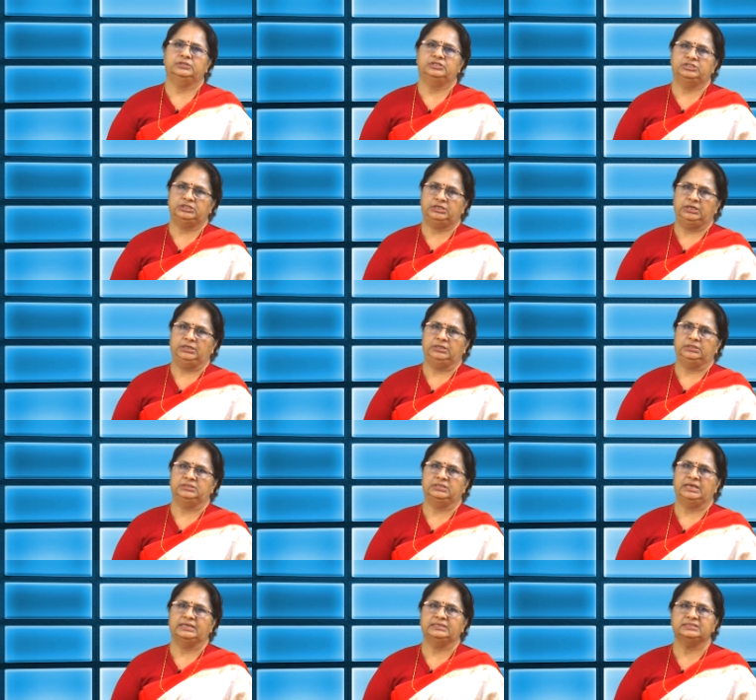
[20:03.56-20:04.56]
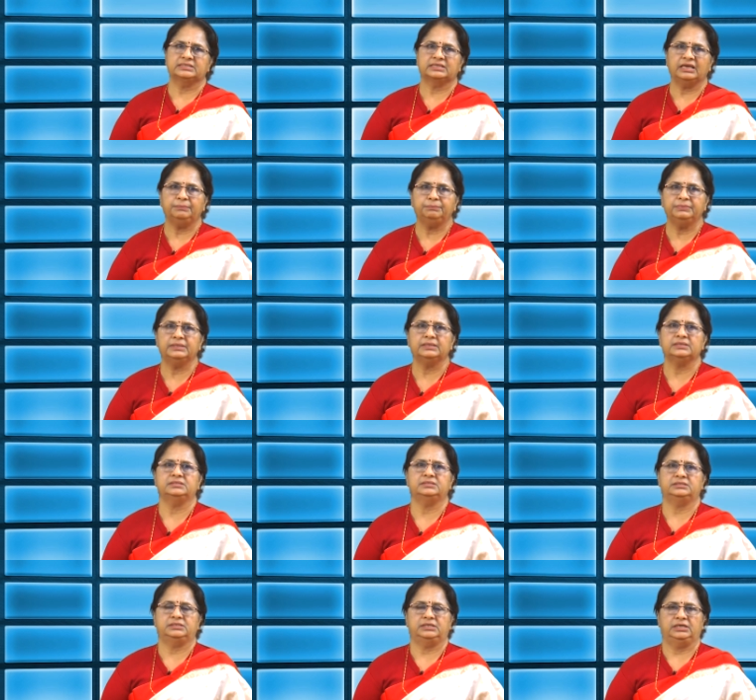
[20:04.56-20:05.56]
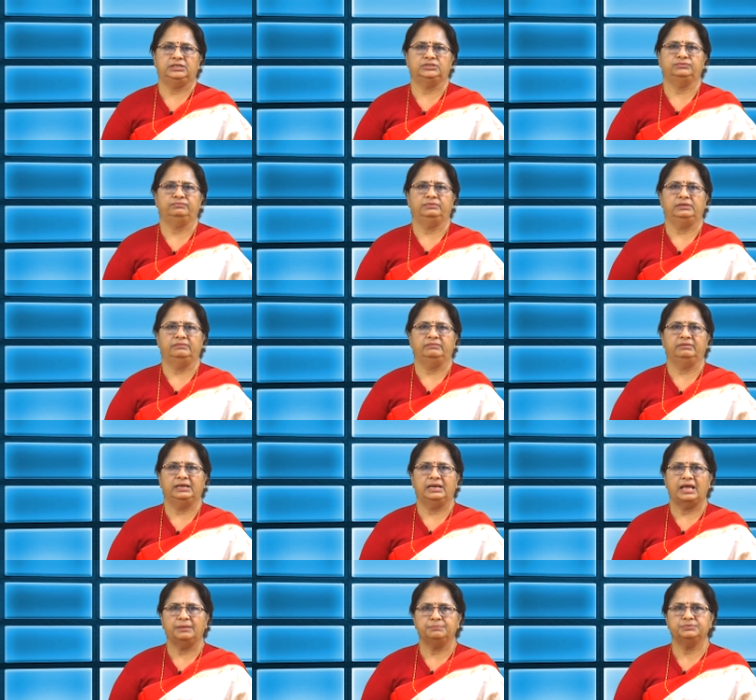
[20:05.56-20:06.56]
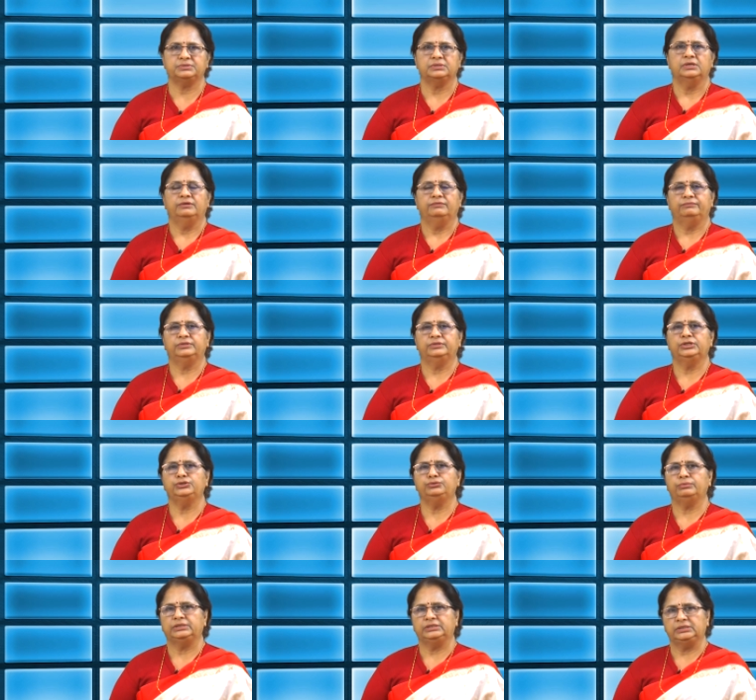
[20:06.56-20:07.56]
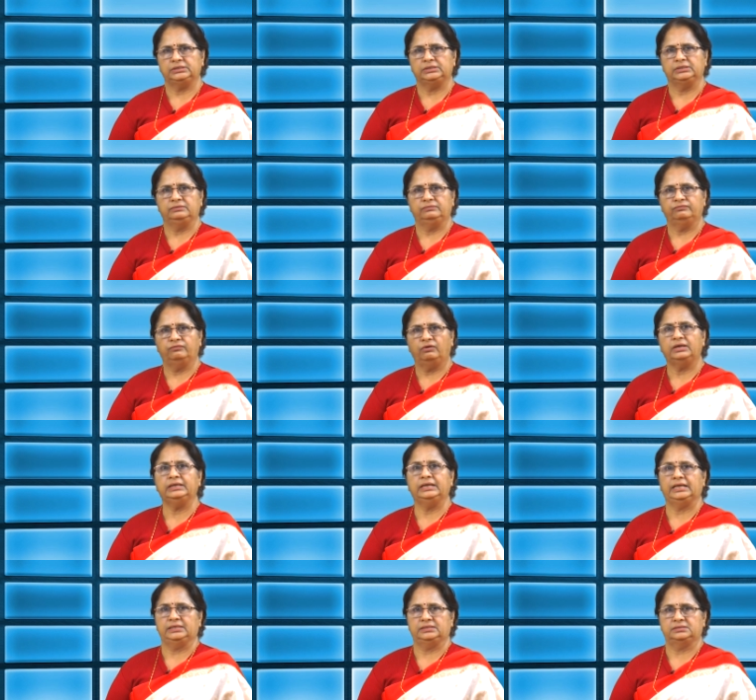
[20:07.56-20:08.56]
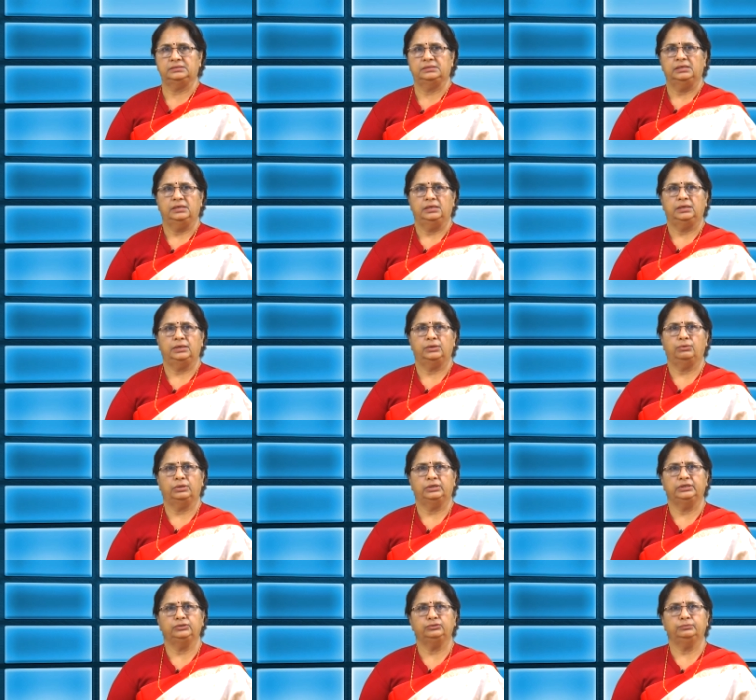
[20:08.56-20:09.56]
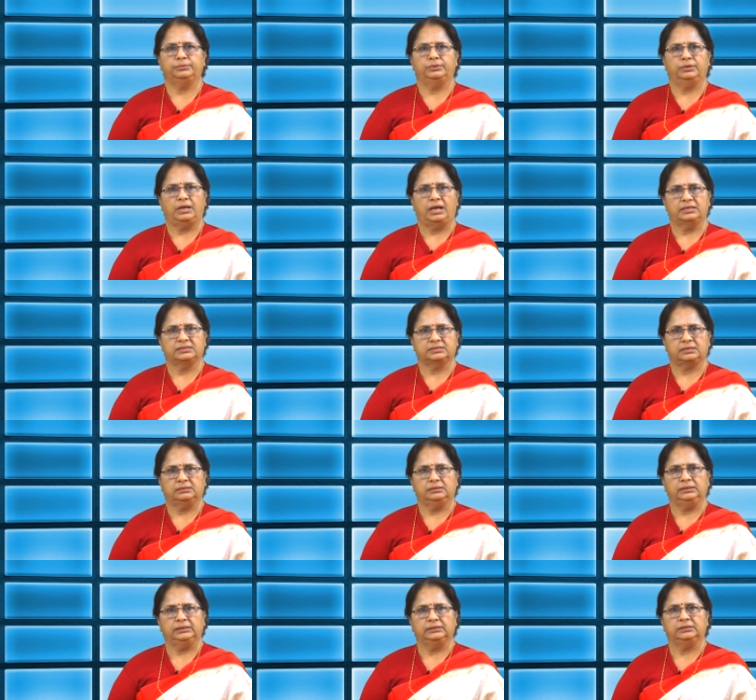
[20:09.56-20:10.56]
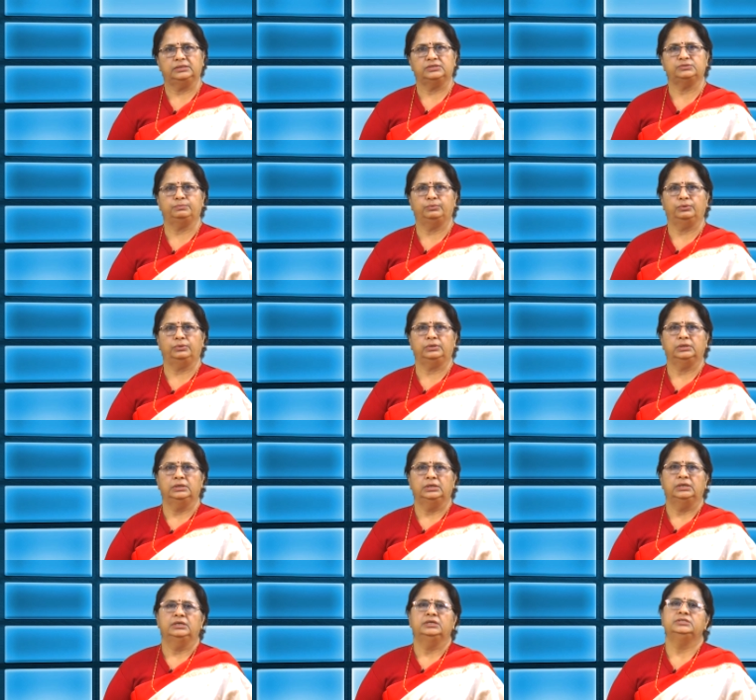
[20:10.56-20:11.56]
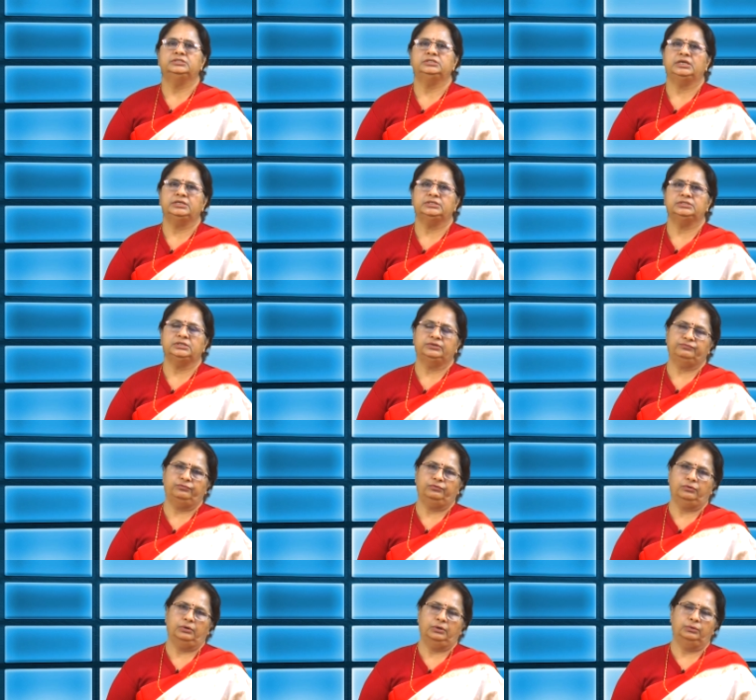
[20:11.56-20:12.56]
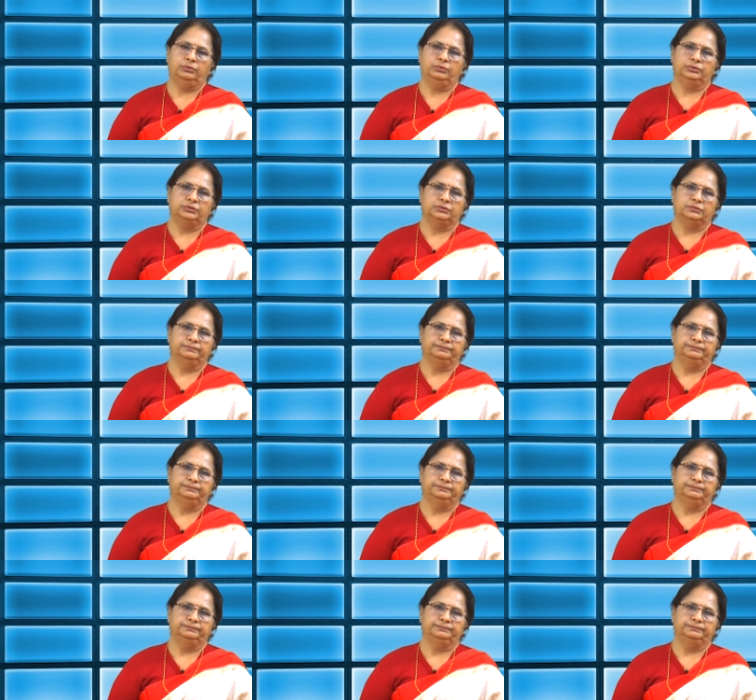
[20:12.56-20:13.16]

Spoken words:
change and skip this stage will relapse within 21 days, according to Prokaska in his book Changing for Good.